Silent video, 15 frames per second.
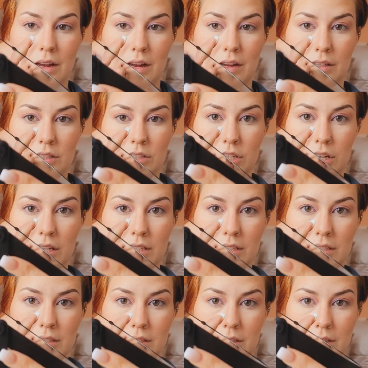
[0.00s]

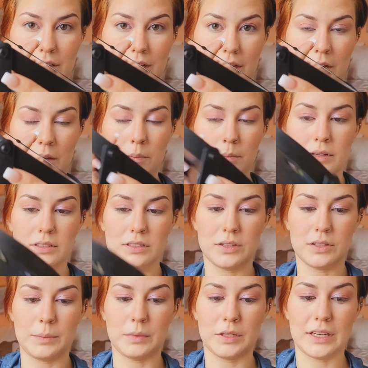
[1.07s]
just up, so
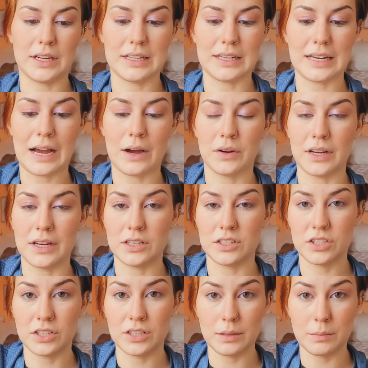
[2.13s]
I'm looking down
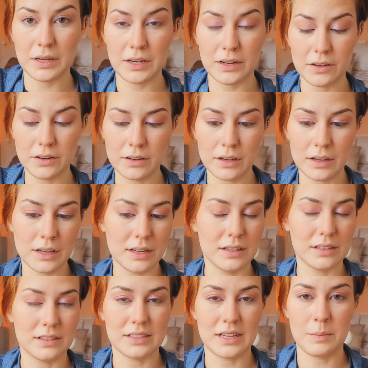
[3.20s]
into the mirror,
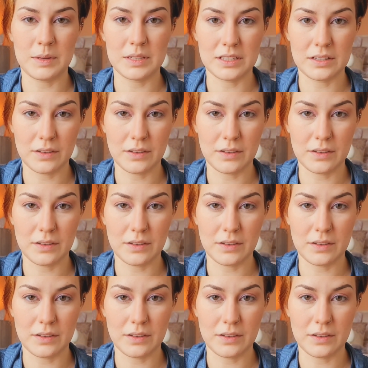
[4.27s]
same as if I